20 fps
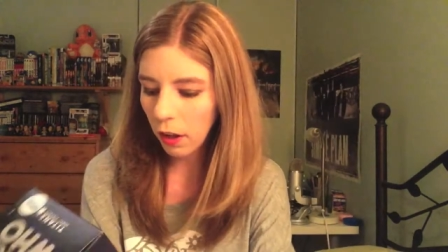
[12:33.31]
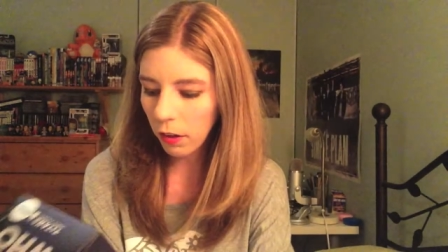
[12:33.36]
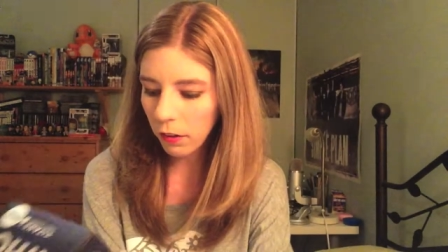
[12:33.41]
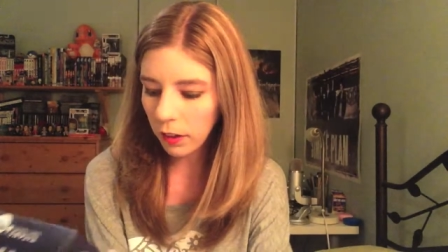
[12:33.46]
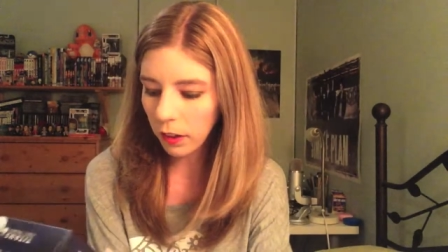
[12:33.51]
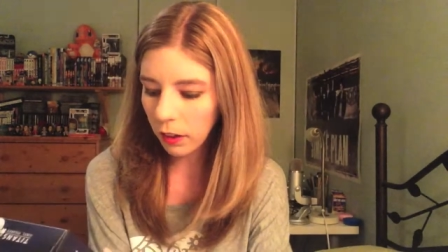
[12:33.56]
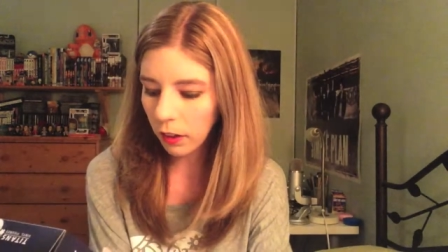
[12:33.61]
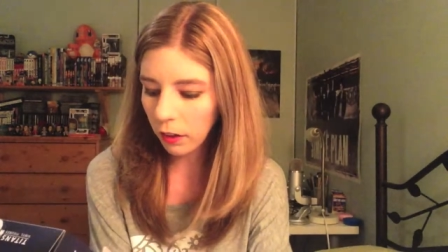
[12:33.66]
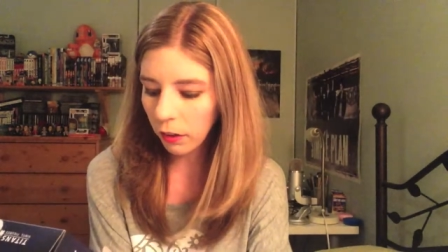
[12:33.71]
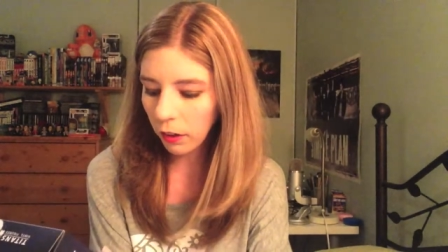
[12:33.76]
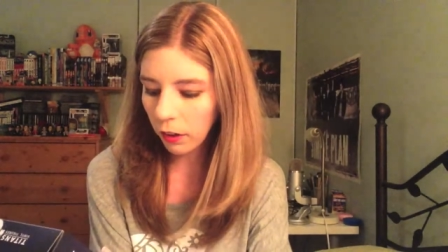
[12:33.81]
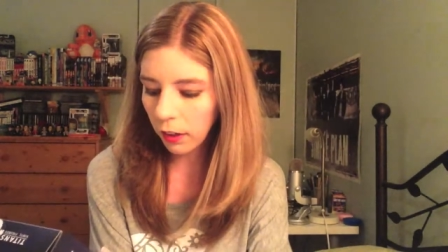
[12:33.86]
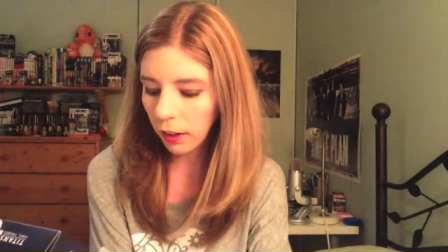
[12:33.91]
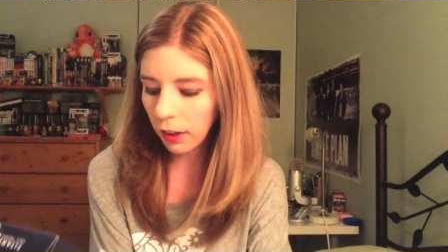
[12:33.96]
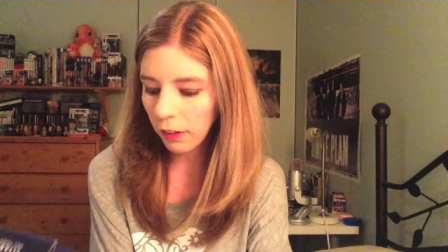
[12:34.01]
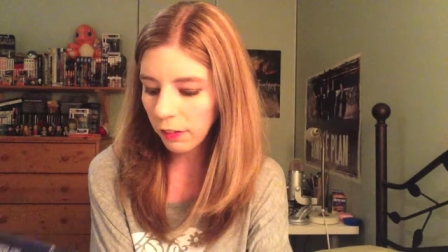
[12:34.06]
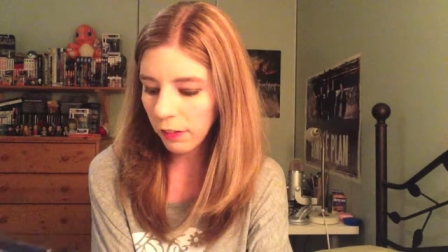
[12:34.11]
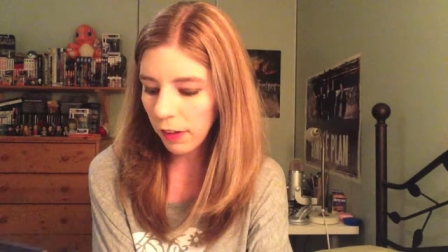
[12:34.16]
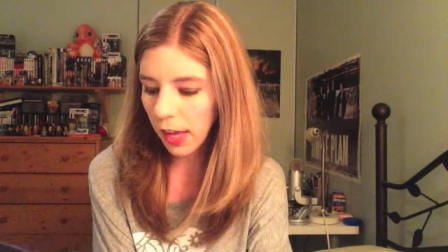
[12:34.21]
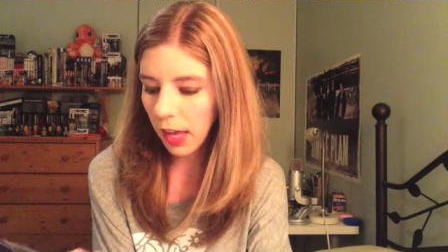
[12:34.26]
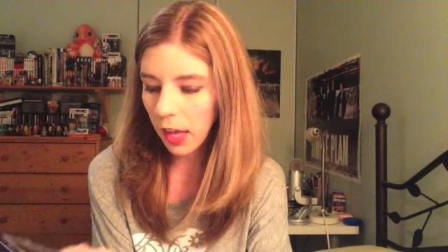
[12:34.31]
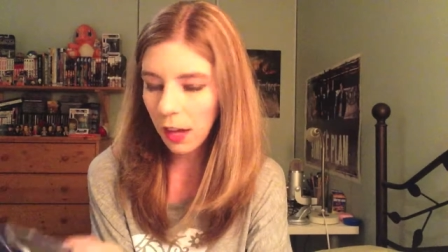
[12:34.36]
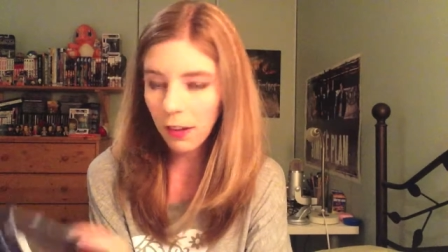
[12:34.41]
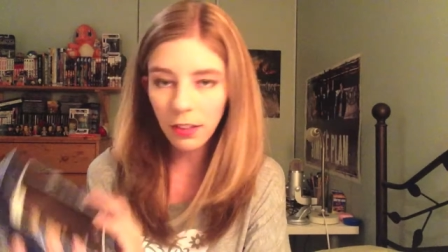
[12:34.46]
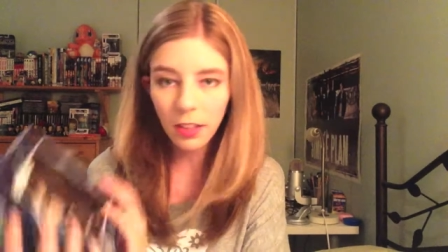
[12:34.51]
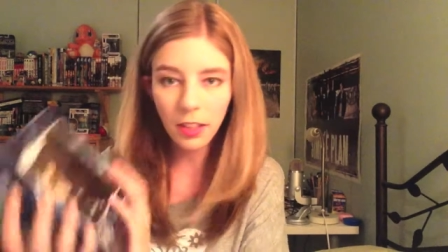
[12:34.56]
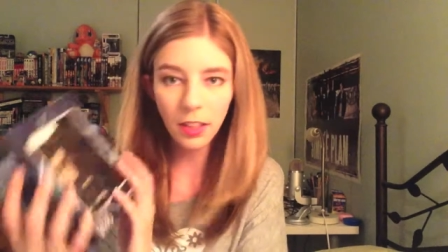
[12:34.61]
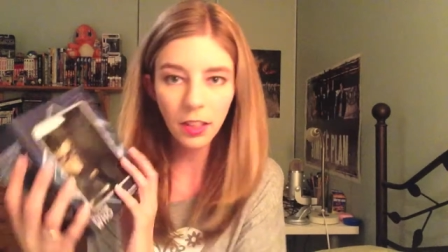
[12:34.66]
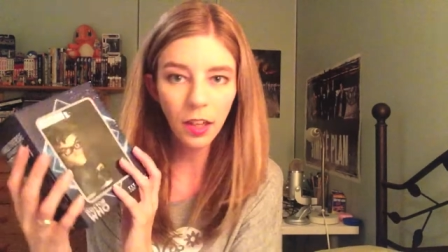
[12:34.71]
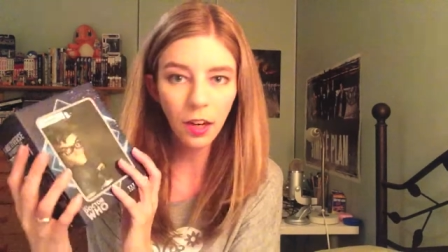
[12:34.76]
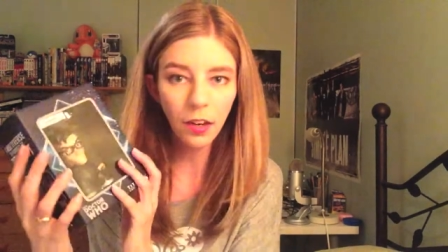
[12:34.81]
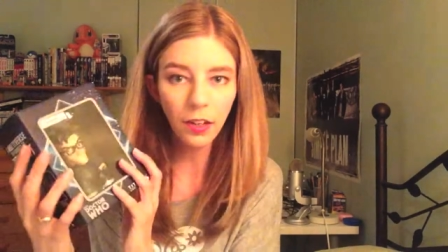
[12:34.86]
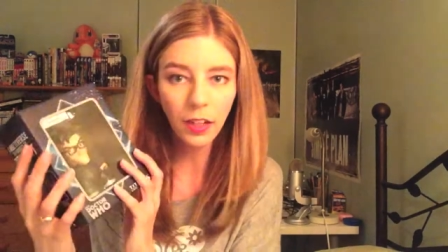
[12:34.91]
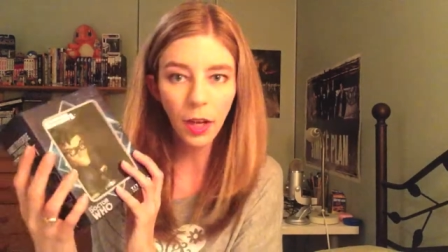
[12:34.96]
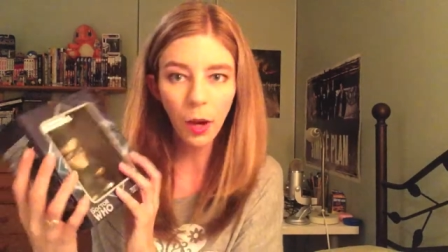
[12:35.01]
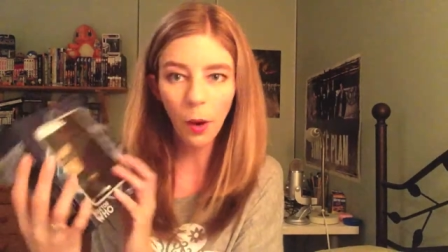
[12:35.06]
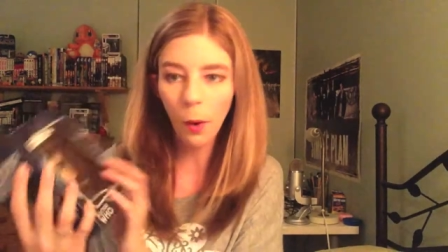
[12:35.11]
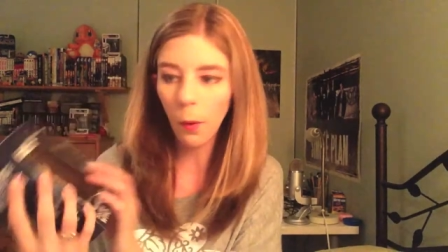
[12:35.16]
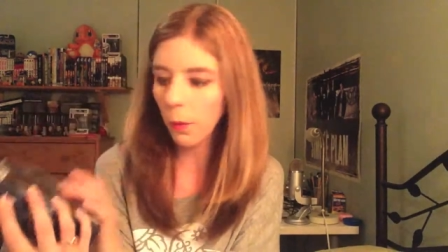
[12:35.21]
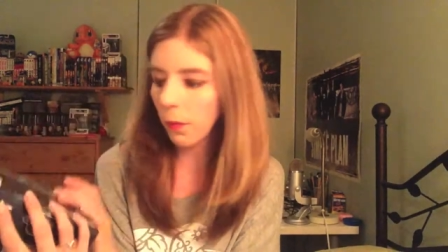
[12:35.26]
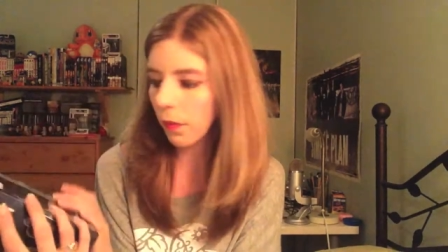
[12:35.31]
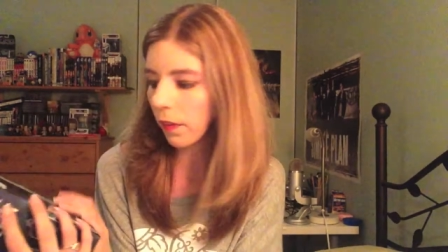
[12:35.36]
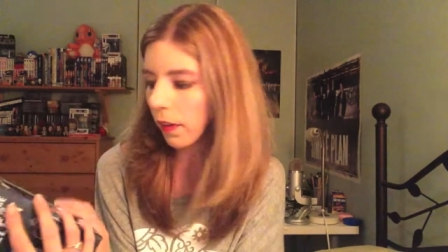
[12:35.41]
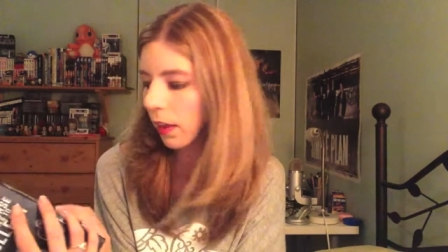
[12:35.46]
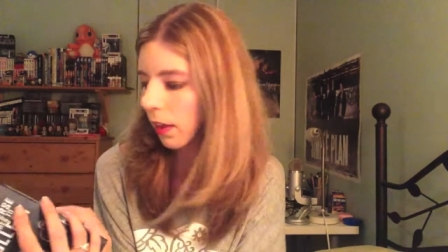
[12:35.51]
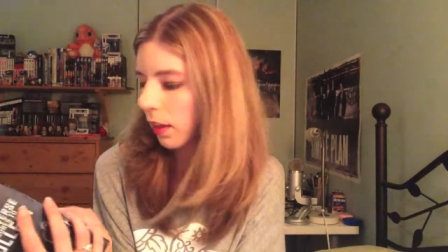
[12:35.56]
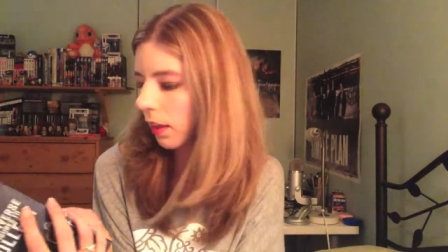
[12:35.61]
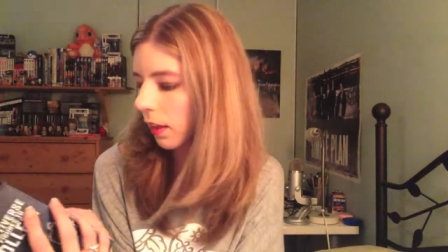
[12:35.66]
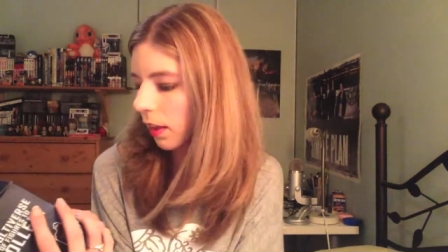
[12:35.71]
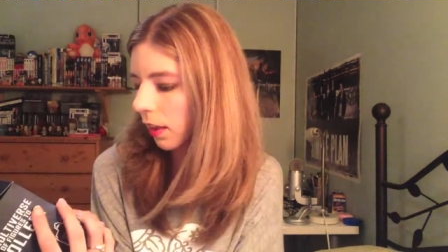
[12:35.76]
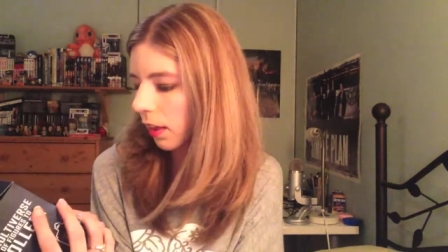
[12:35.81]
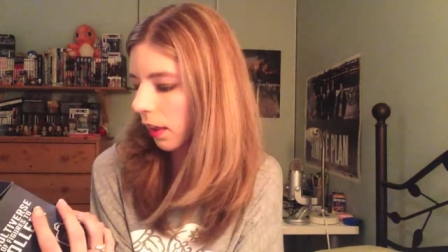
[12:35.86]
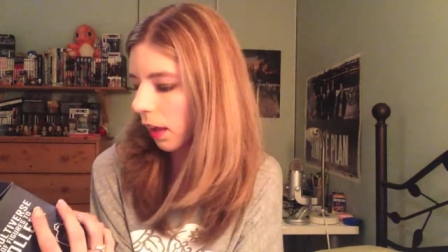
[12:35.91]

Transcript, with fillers: I'll take a look, see if I actually already own this.